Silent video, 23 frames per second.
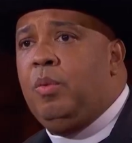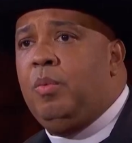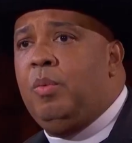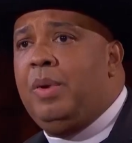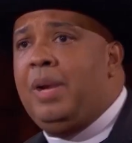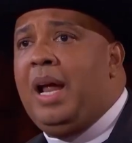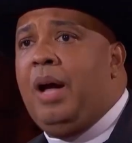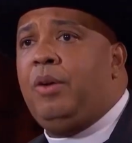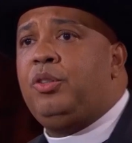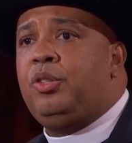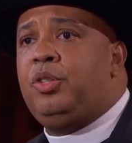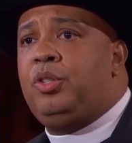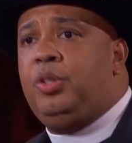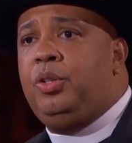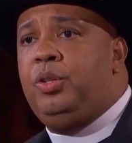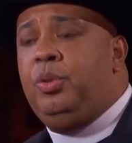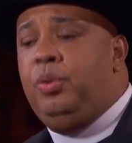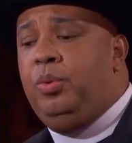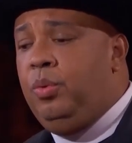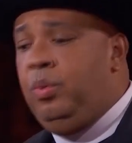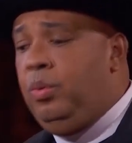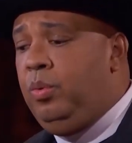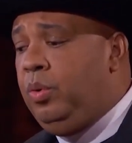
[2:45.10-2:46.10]
without
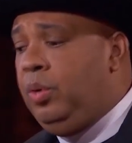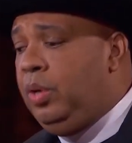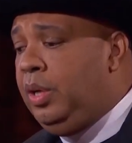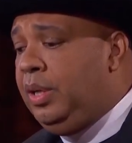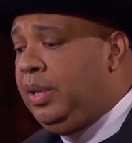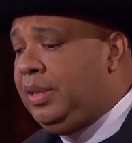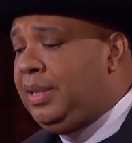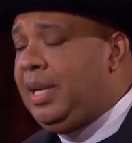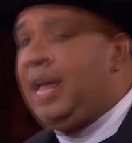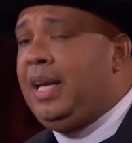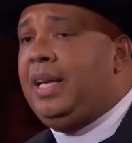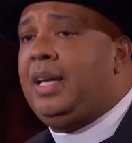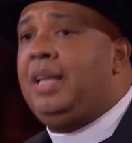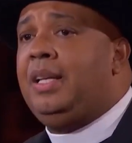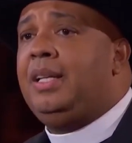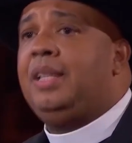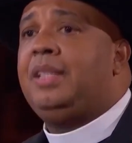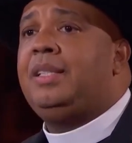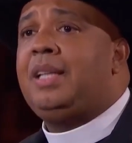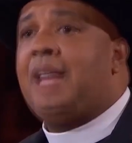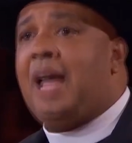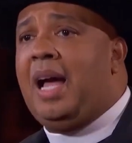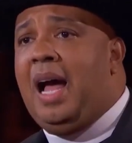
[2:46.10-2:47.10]
you taking
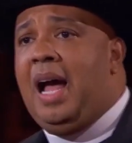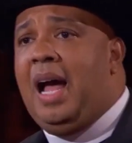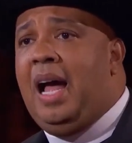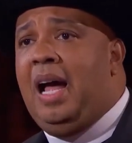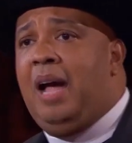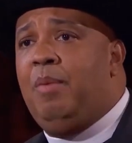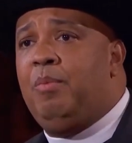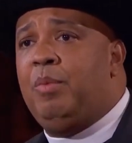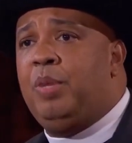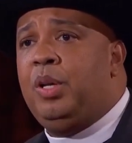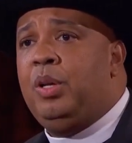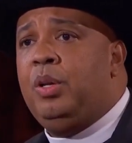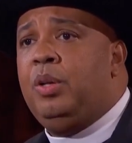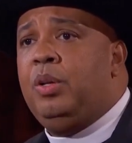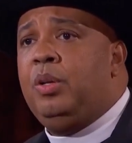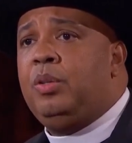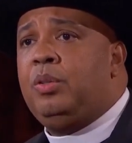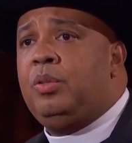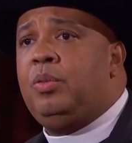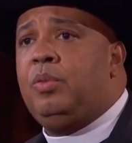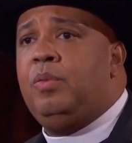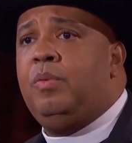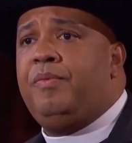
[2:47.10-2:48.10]
the time
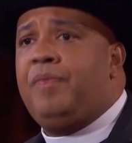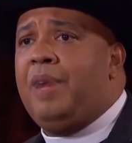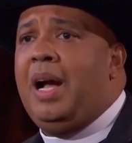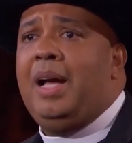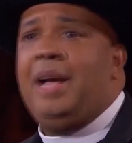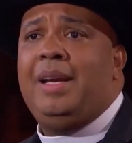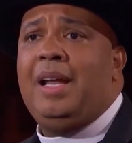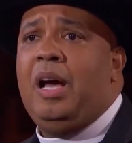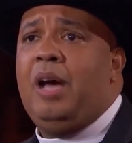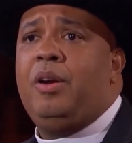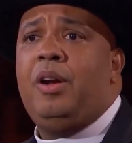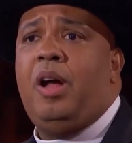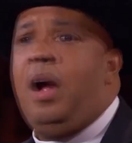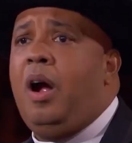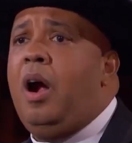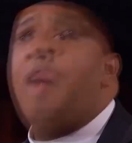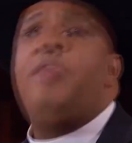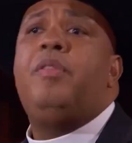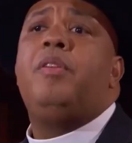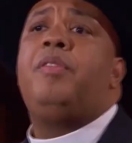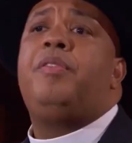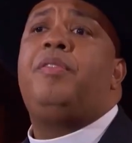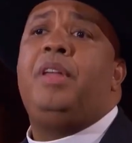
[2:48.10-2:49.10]
to find out
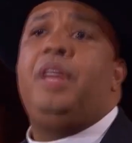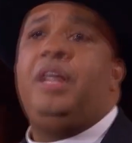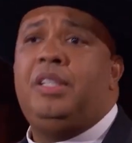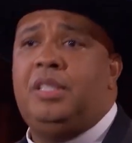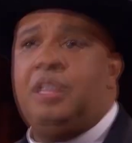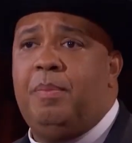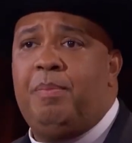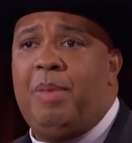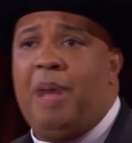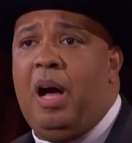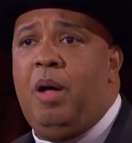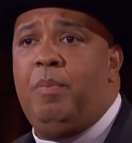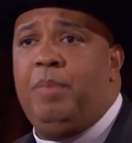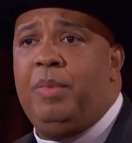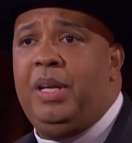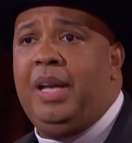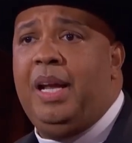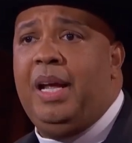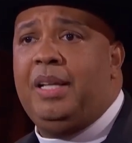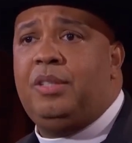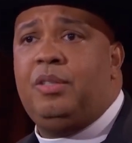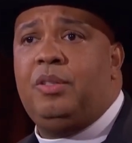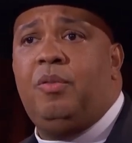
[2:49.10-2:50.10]
other things about me
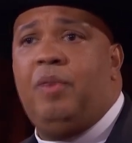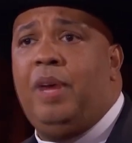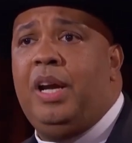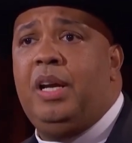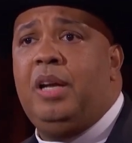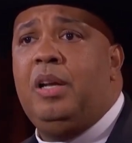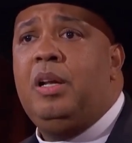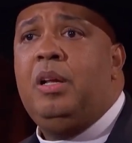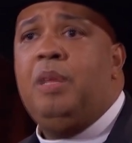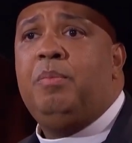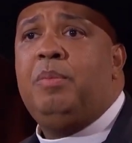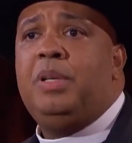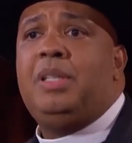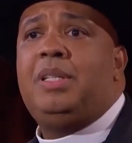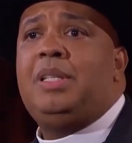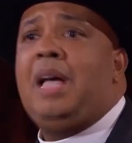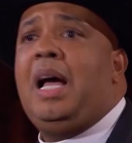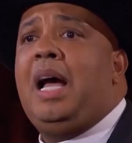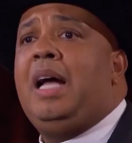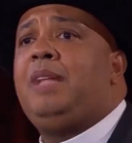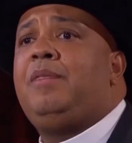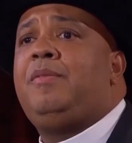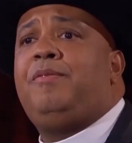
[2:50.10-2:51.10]
that's great
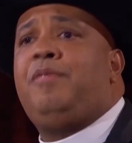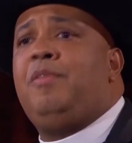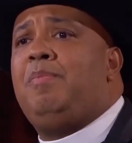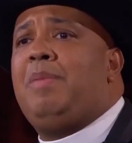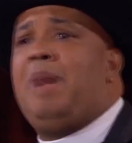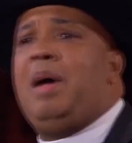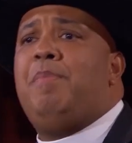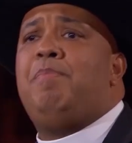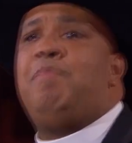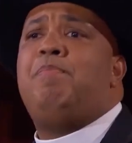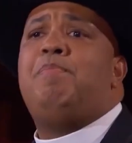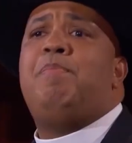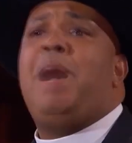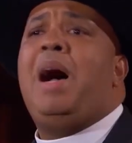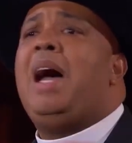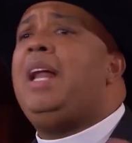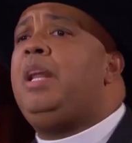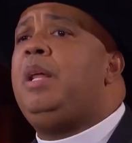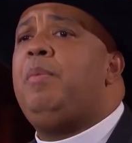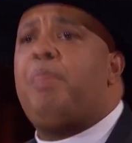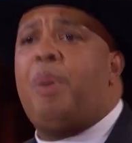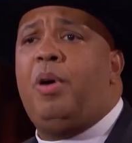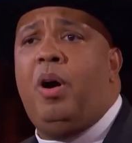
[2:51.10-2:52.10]
besides for my
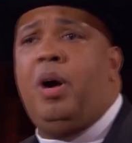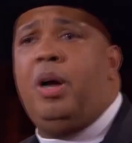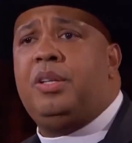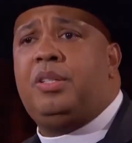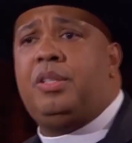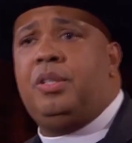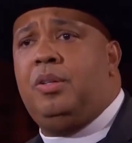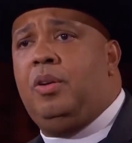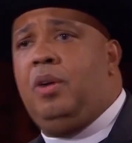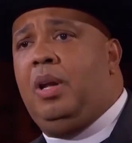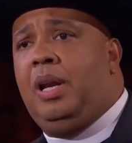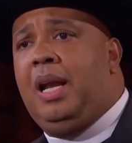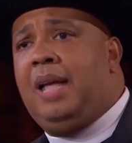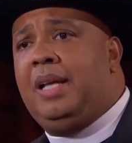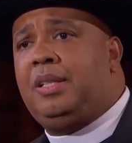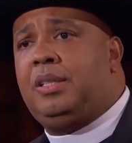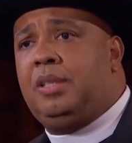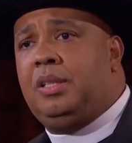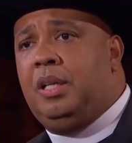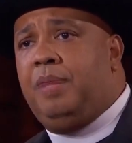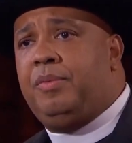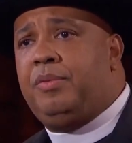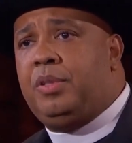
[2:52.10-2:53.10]
body parts and all that
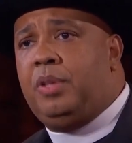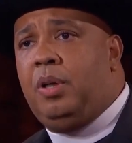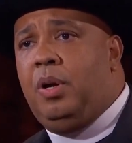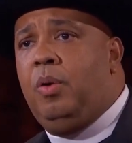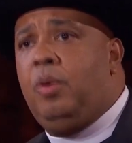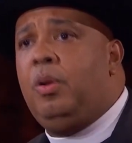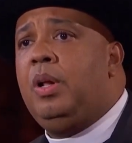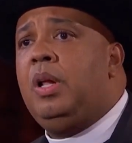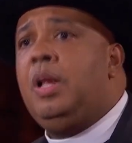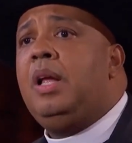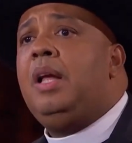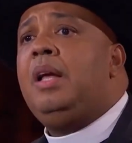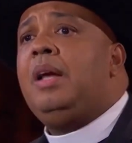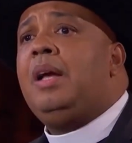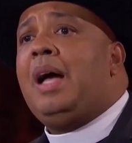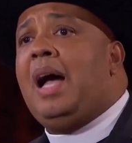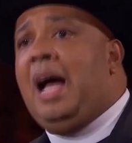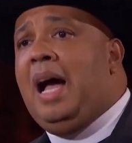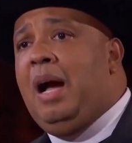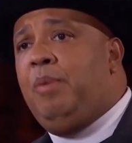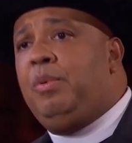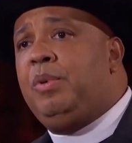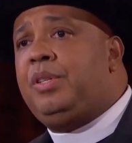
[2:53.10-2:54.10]
stuff? So
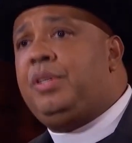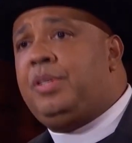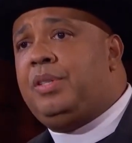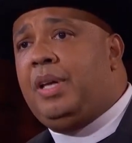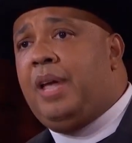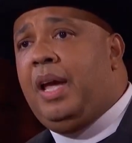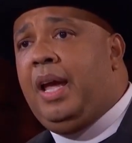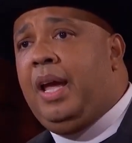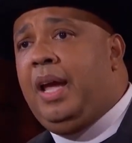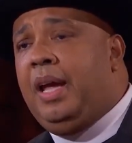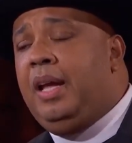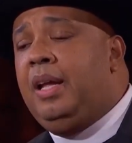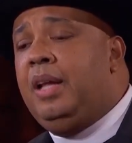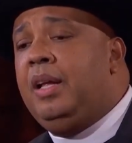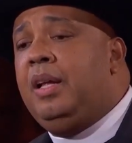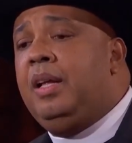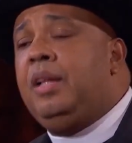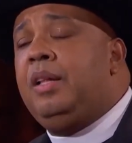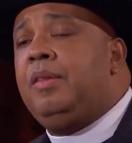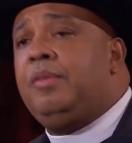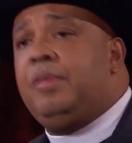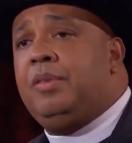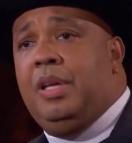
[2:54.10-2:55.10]
I would say
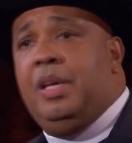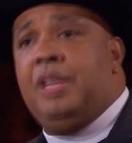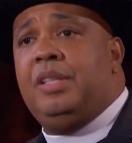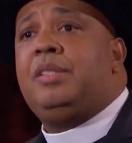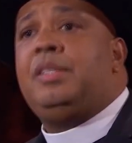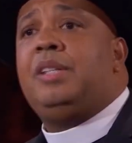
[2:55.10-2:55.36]
there,